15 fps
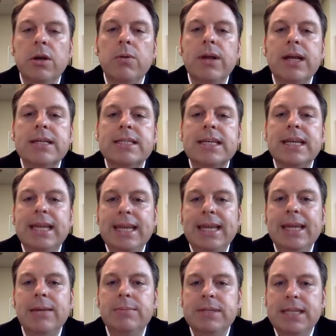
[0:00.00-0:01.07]
known as an
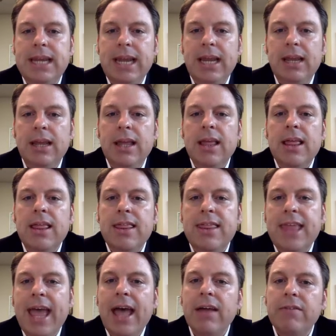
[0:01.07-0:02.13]
EMD.
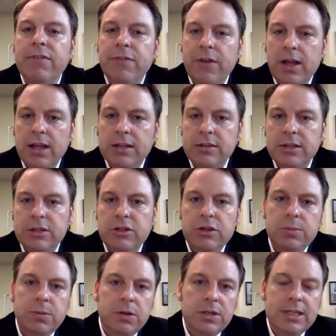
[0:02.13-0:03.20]
That funds that
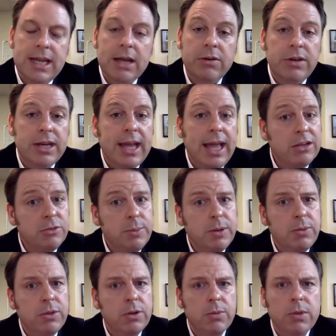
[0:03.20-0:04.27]
you put down, and you got to
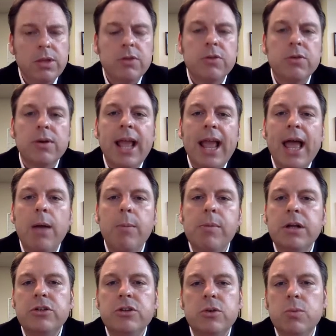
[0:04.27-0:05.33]
speak with your realtor on how
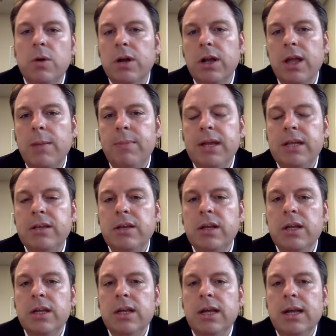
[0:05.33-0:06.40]
much you want to come in
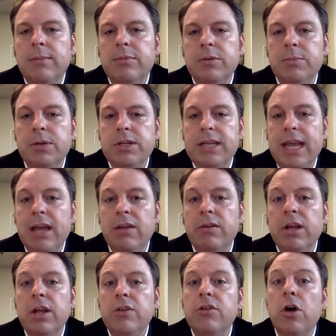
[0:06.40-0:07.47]
to put
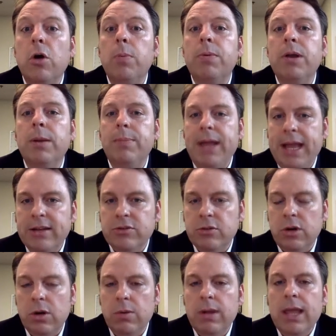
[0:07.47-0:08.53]
down to open up
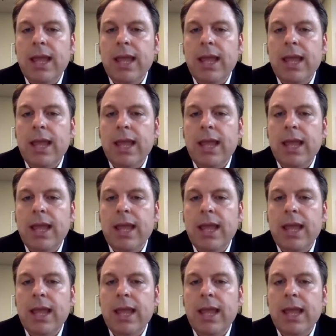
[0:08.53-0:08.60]
escrow.